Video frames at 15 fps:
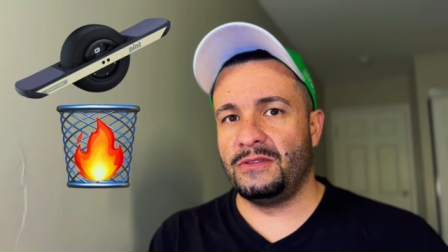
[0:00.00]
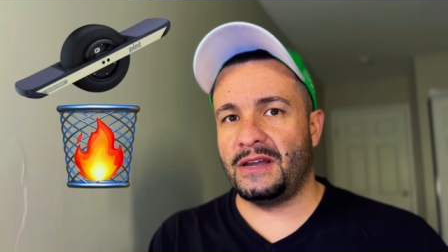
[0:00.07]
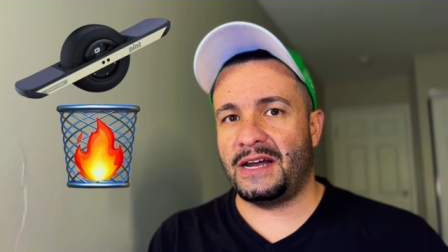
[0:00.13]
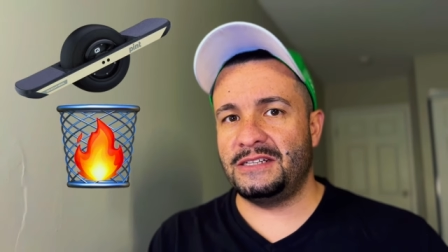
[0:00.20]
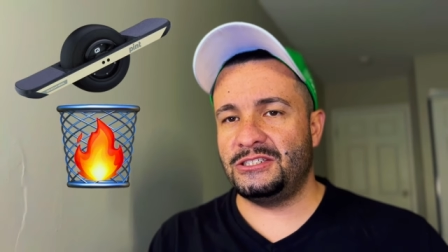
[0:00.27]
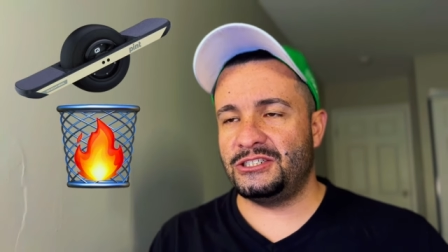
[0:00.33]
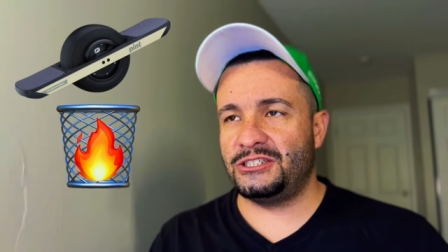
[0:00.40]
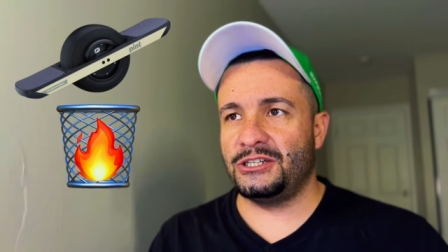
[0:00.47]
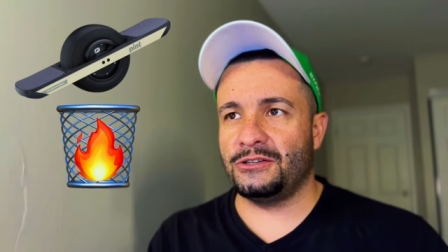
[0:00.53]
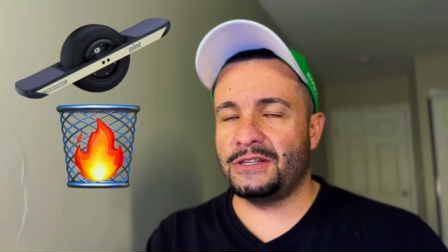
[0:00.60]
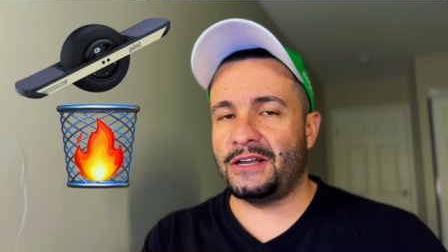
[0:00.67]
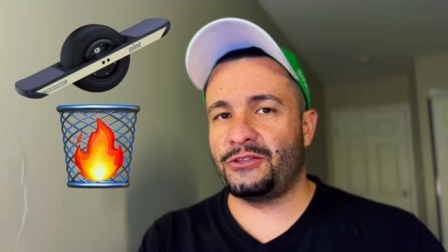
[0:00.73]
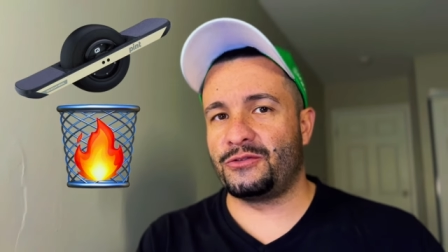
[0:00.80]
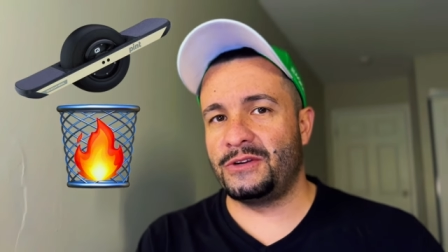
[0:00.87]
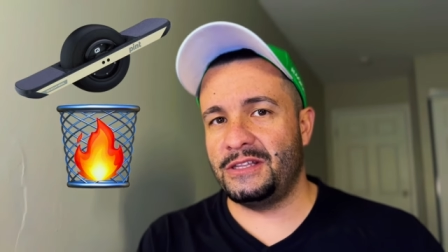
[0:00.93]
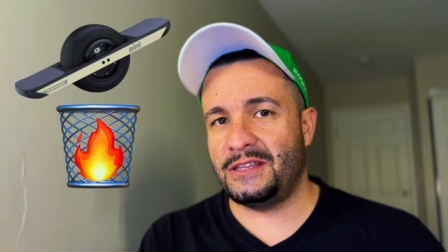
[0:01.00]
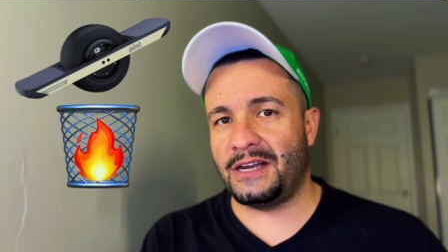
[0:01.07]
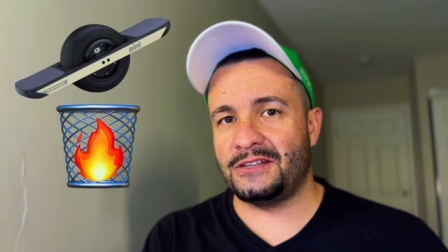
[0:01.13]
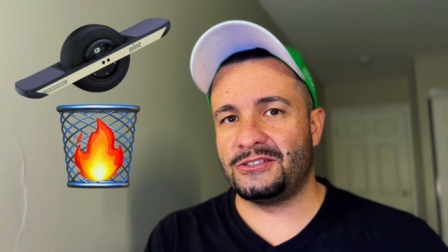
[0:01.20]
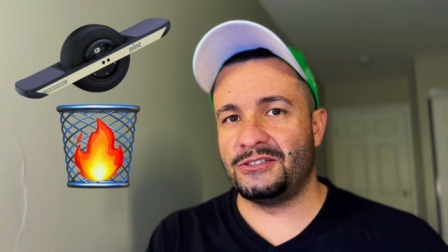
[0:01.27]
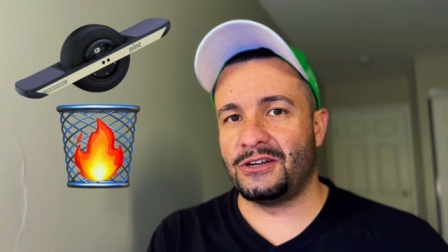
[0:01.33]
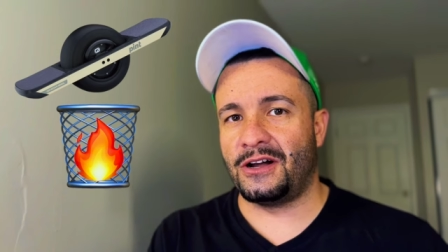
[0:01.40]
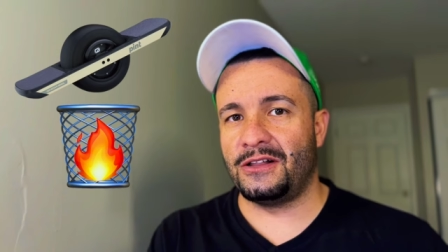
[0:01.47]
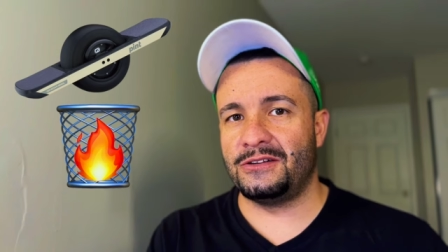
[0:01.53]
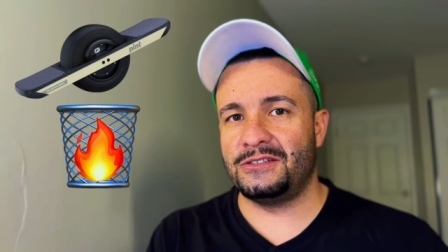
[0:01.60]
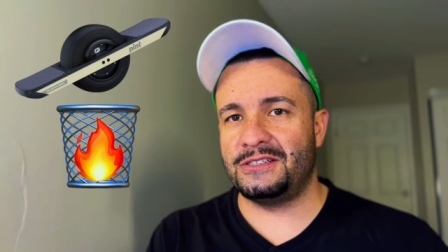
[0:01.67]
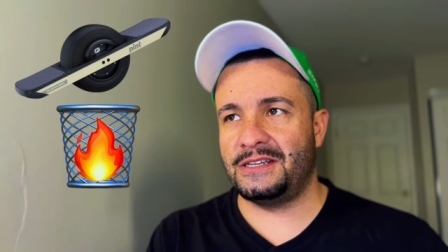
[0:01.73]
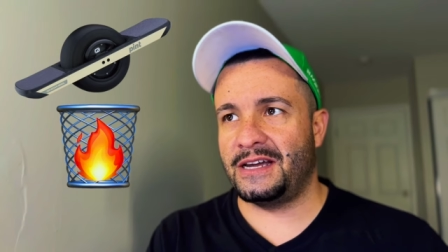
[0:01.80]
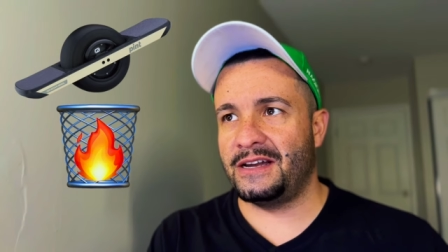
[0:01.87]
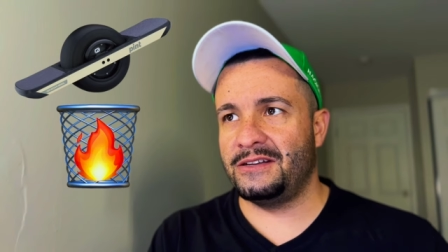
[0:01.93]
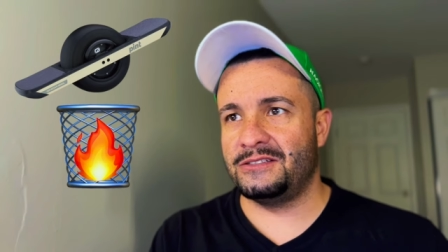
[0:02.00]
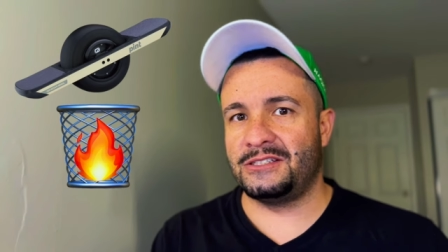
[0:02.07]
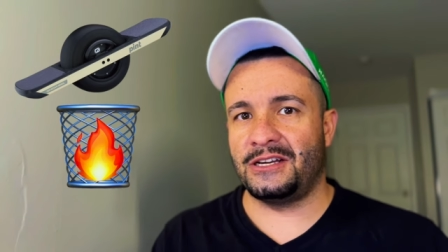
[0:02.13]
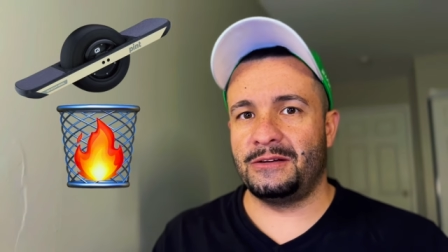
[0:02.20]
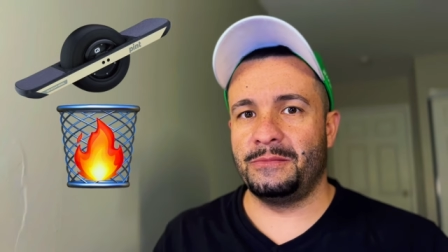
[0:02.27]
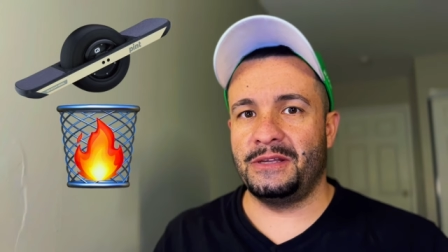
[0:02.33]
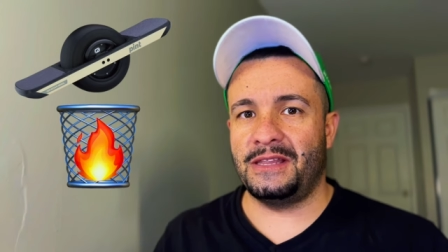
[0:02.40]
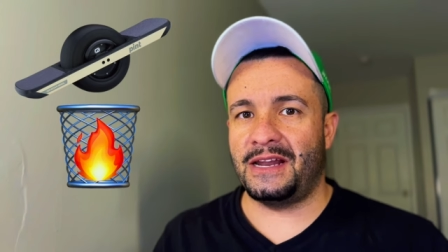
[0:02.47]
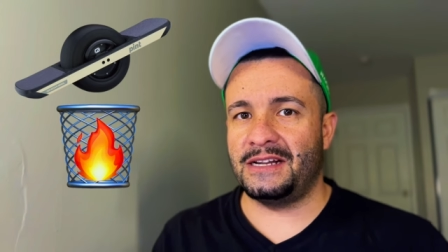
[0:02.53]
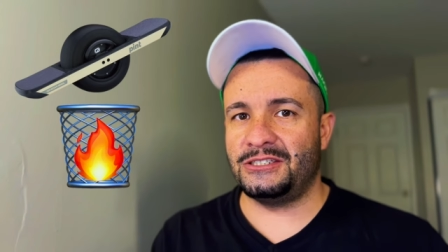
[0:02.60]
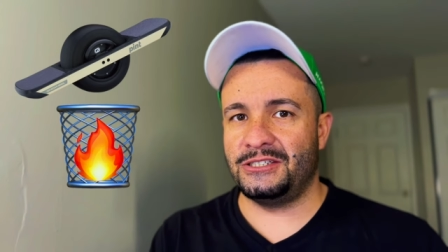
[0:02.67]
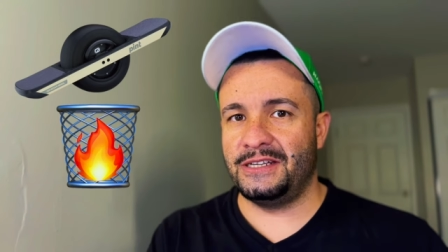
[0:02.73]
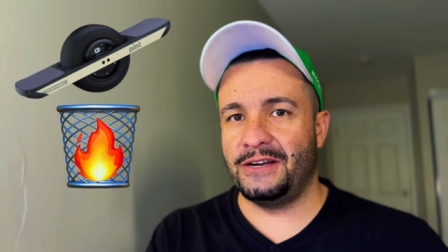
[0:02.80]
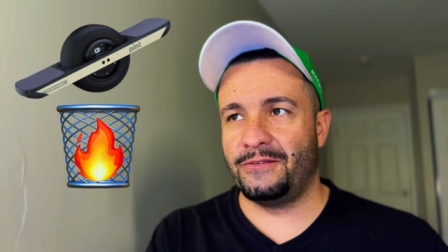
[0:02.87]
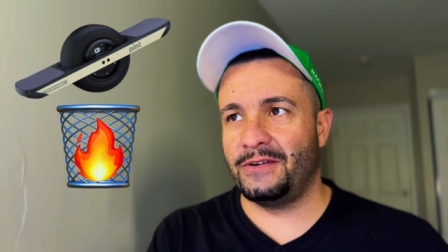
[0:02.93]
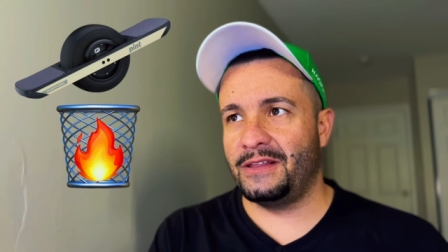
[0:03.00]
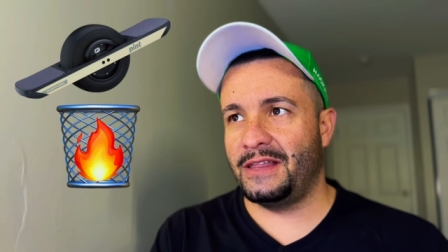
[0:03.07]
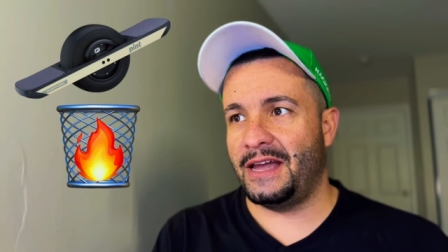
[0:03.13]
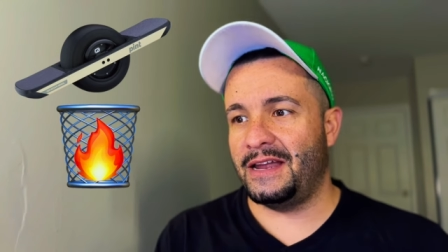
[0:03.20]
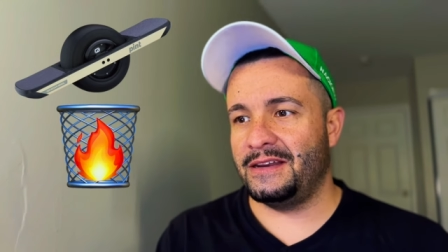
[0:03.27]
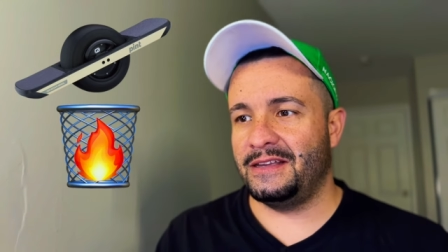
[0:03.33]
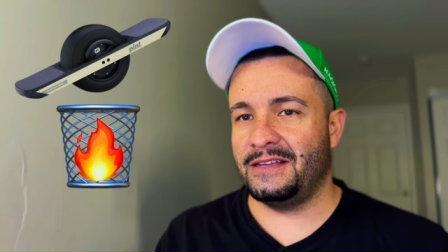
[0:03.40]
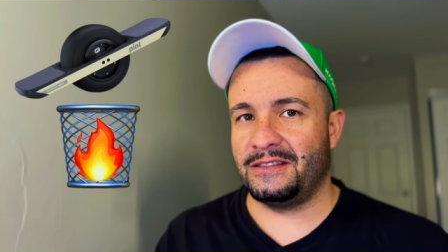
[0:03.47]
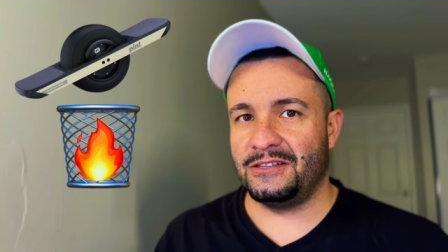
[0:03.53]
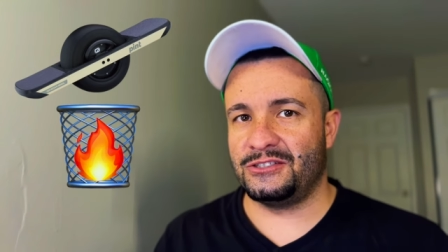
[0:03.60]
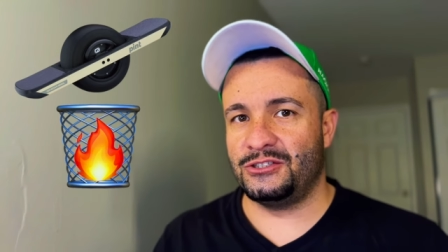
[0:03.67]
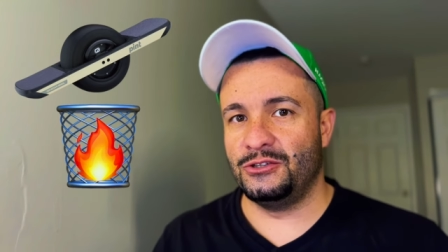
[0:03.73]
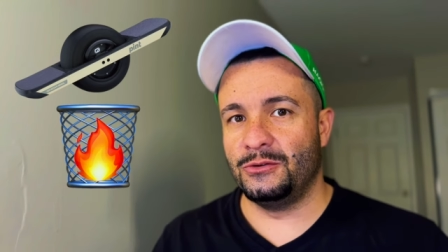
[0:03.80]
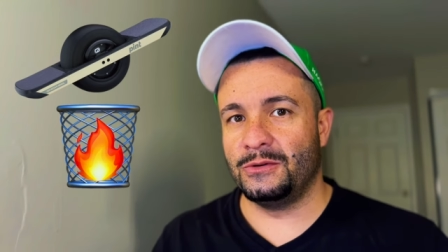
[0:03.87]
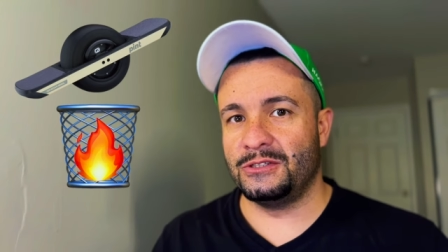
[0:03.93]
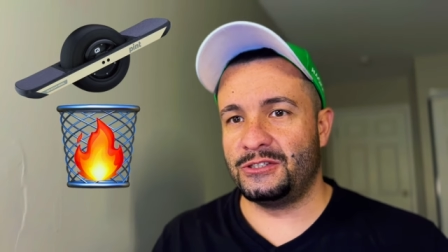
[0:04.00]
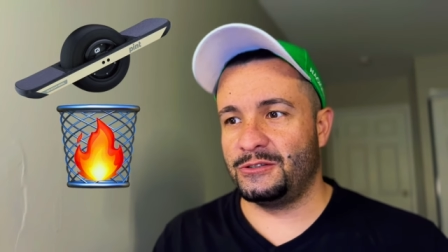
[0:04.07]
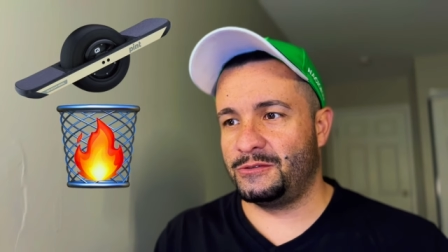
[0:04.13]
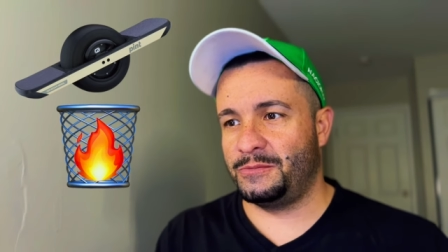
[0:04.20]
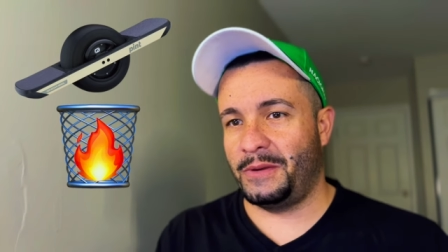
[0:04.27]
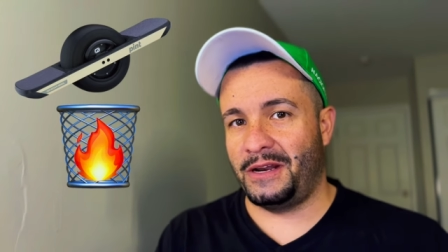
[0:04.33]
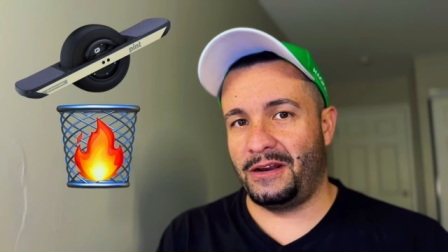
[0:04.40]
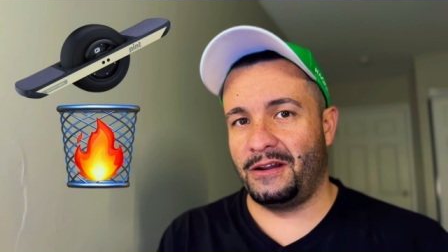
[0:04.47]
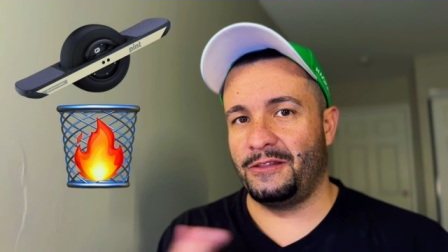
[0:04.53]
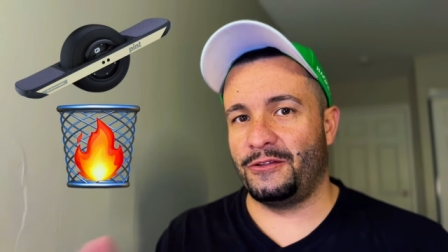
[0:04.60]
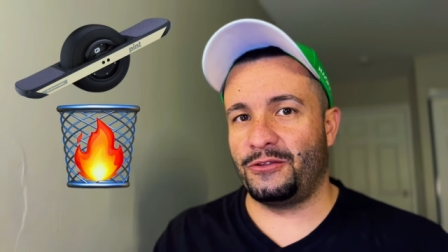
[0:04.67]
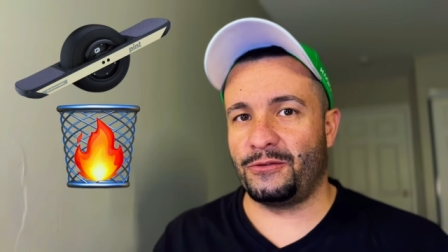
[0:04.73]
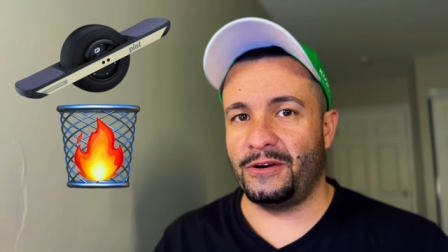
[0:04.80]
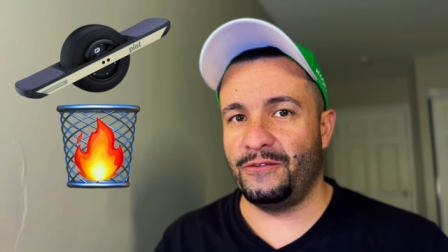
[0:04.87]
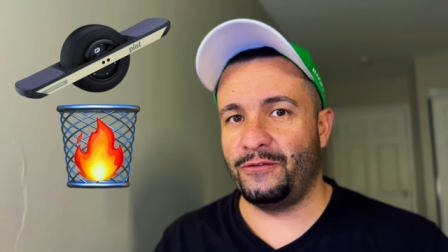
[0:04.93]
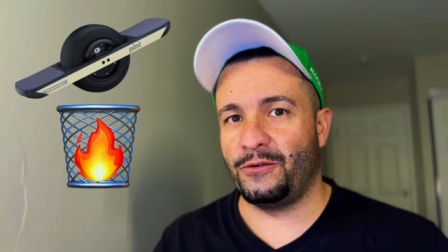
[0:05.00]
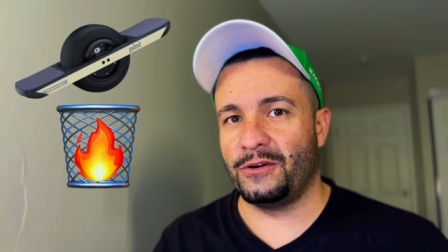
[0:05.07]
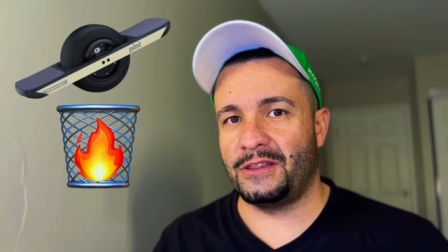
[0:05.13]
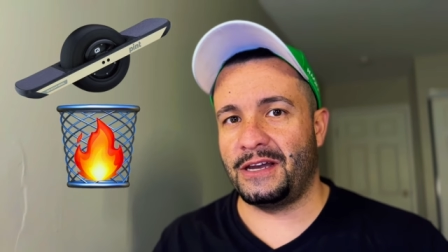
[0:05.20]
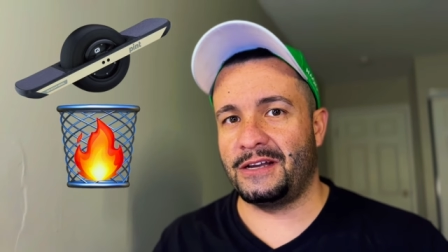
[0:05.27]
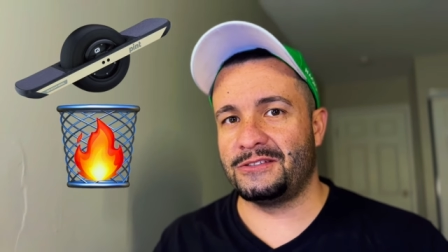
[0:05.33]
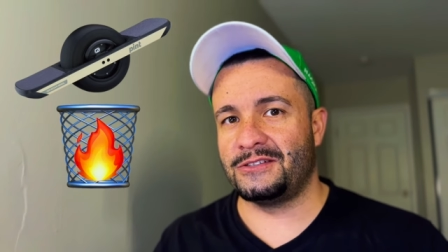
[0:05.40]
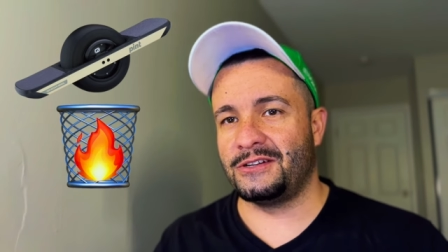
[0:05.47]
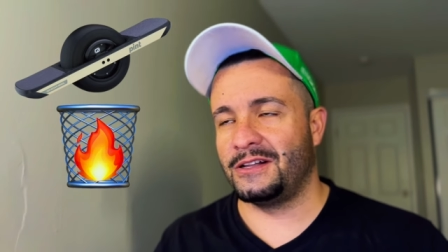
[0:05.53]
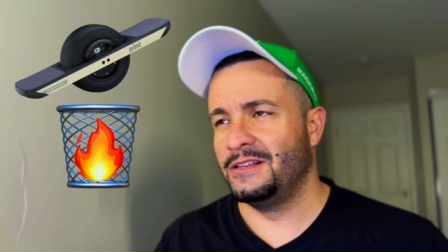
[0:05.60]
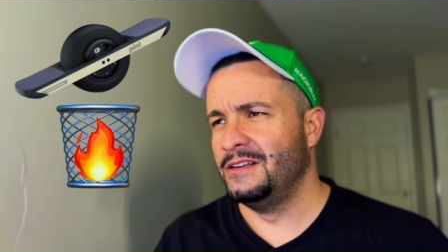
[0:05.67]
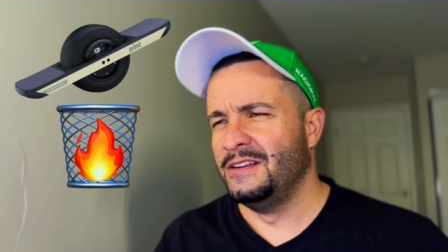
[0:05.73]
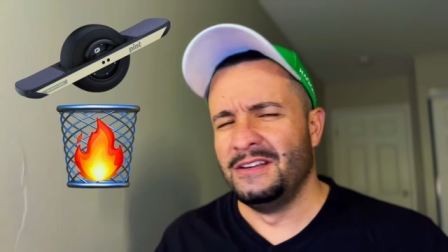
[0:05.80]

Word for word: I just shelled out three thousand dollars, and now you're telling me that I should get rid of that and get this new one. So spend another three, four thousand dollars.